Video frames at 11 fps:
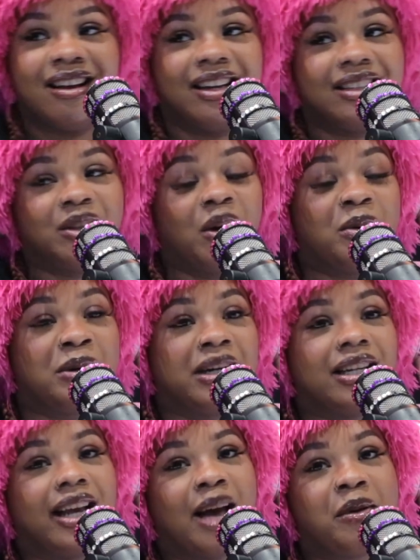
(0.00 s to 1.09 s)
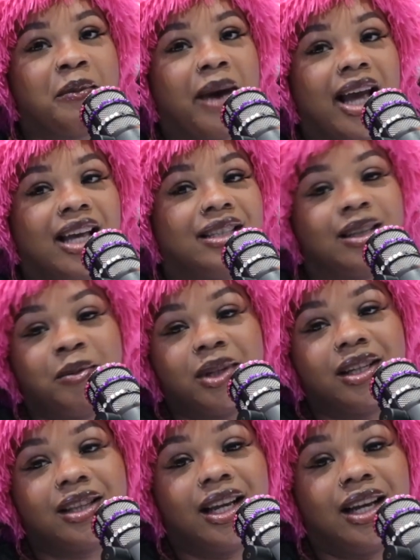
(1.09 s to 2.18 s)
So they got me a mic and some little
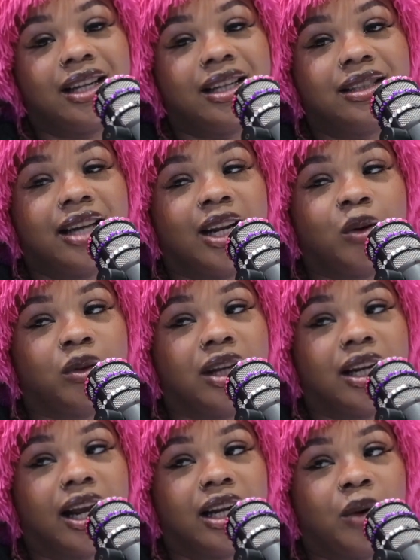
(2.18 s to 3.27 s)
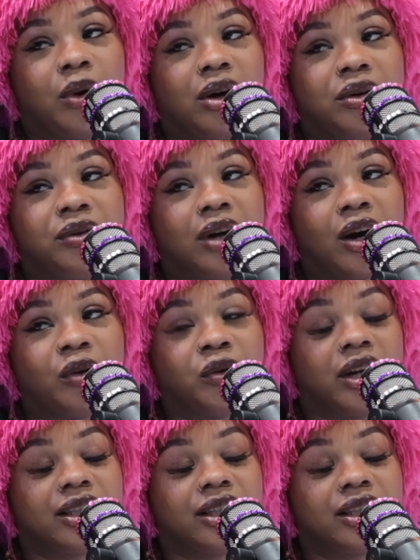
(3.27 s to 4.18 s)
thing technical. You know they know I don't, I don't do nothing